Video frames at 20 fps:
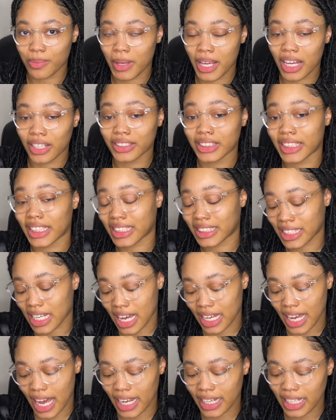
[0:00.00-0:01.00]
me on
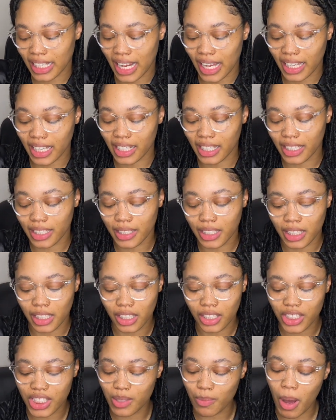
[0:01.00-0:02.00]
TikTok, I did like a
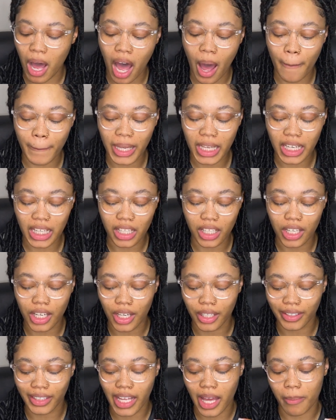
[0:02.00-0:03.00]
little small mini, you
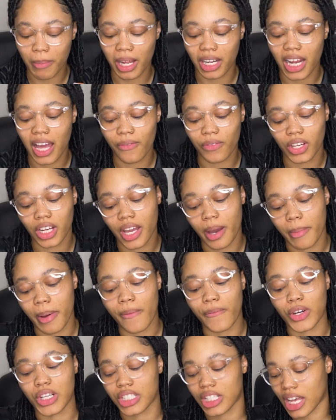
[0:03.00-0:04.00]
know, day of my life video, my
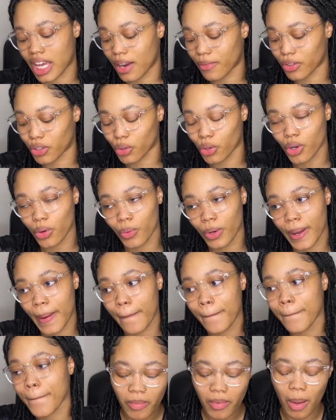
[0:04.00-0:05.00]
first time ever doing one.
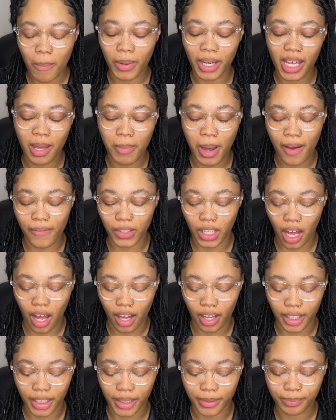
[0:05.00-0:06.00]
But in my
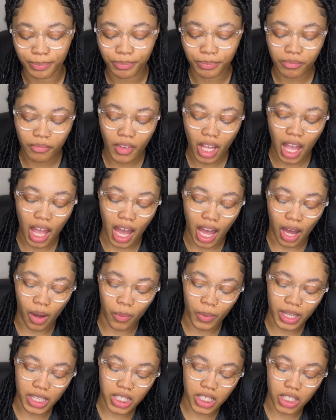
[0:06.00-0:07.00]
vlog, I
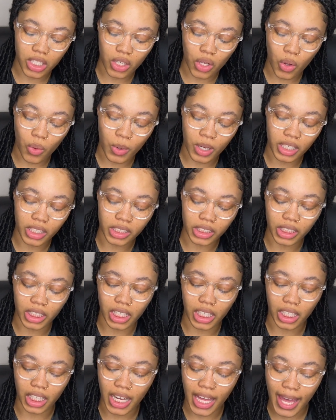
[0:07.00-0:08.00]
went to
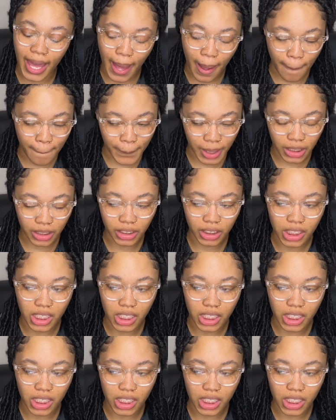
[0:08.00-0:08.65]
glam.posh,